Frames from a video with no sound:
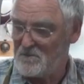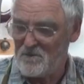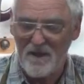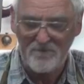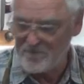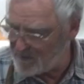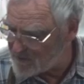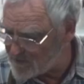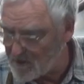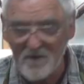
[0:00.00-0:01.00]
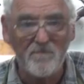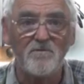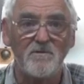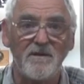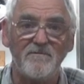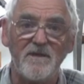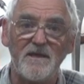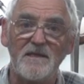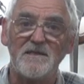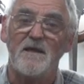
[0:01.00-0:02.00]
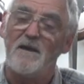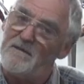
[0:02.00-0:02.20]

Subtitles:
or 100 mil, 90 mil, whatever that is,